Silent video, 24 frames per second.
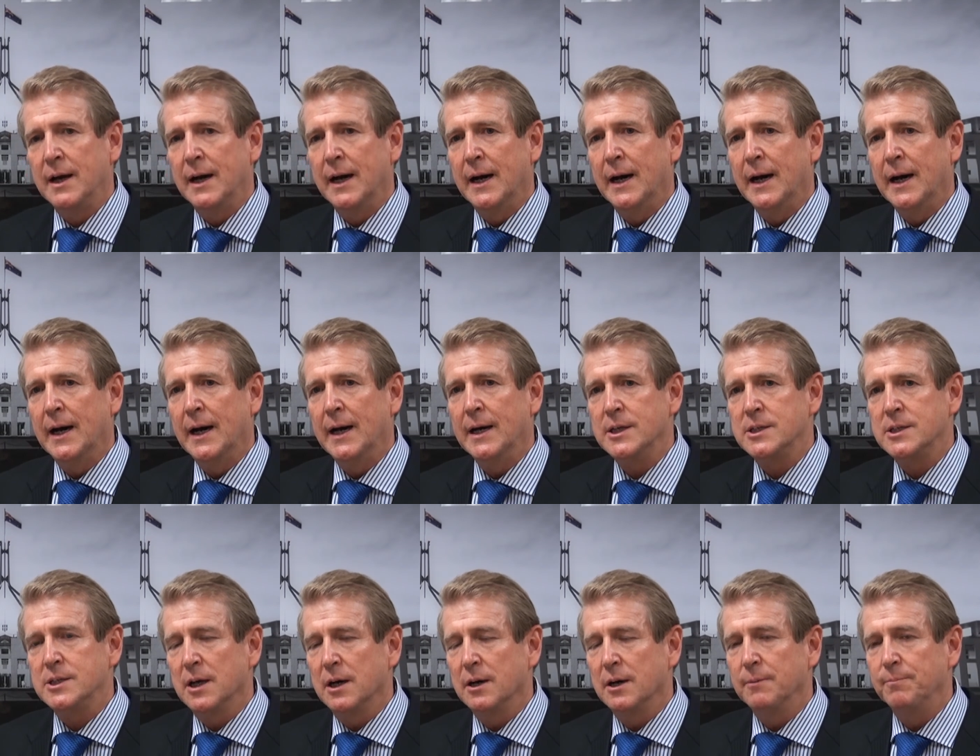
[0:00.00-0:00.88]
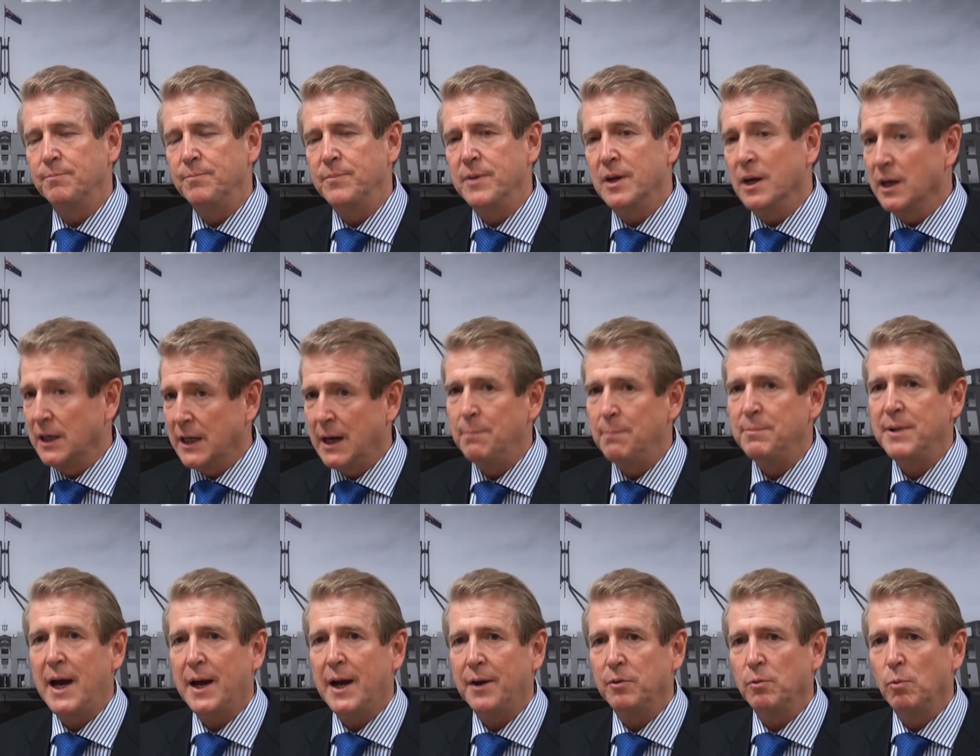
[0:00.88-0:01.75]
uh, so it'll
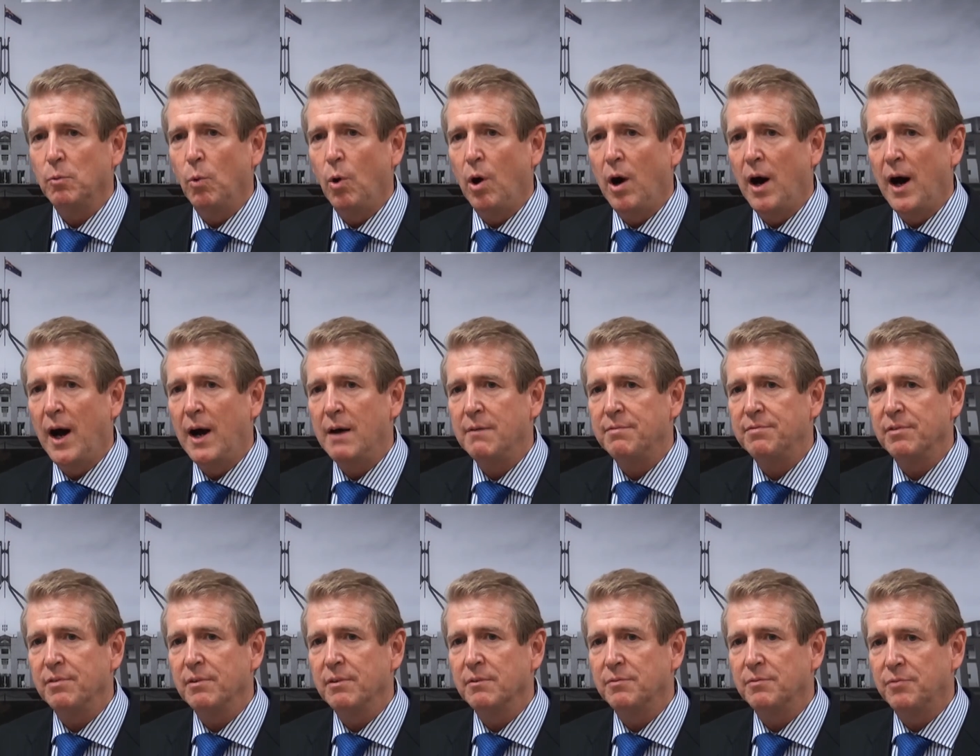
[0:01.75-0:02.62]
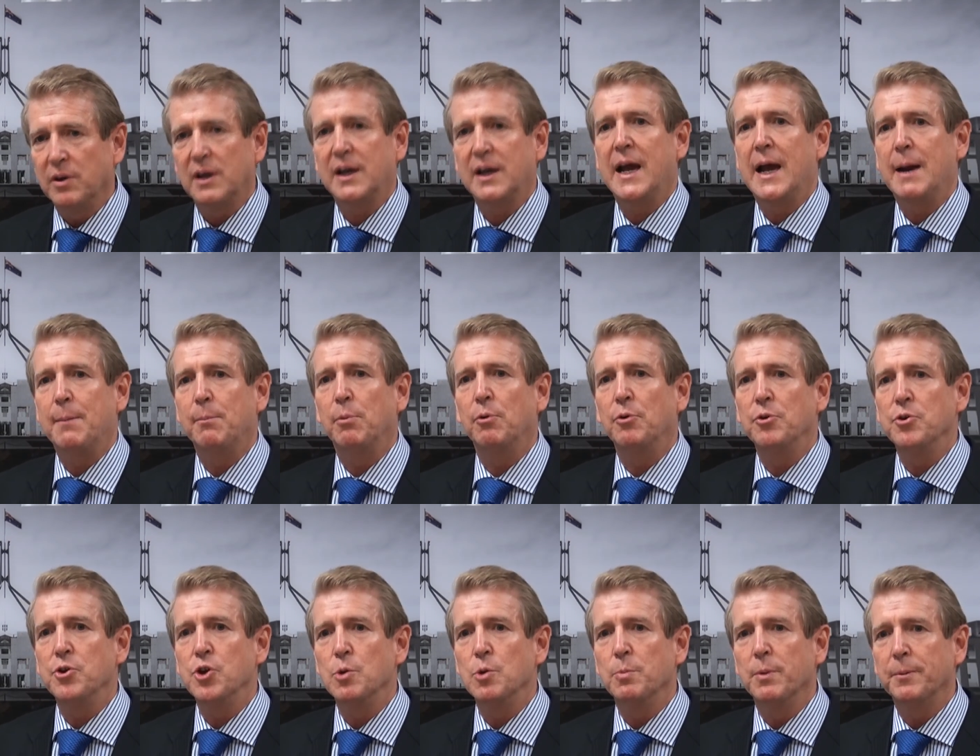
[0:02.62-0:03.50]
come down to the wire for, for Campbell
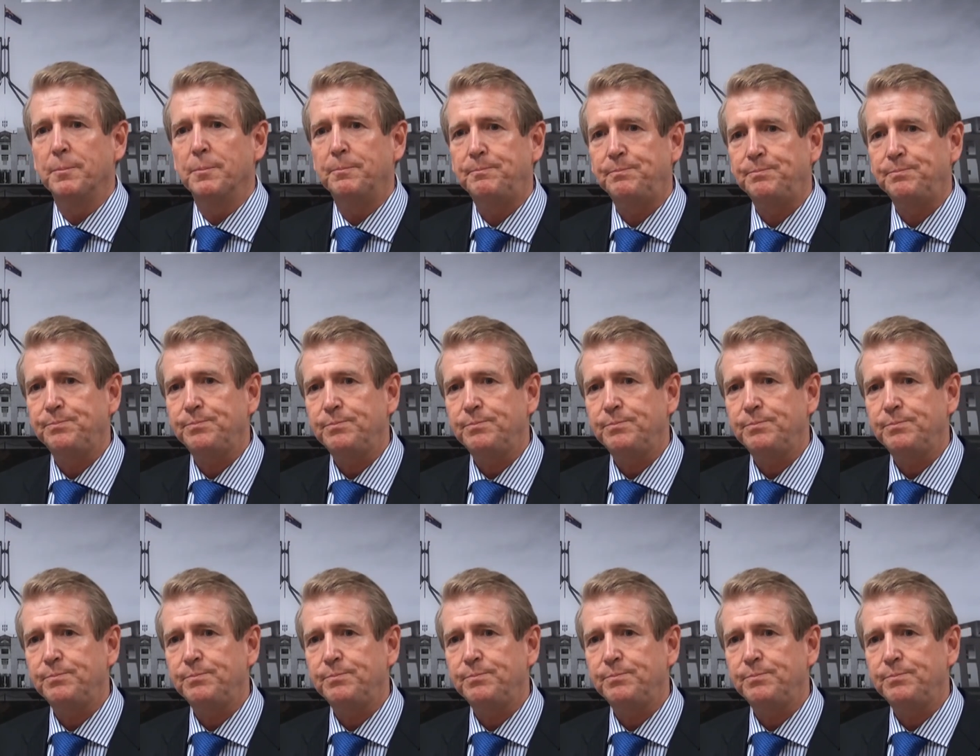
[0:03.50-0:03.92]
Newman.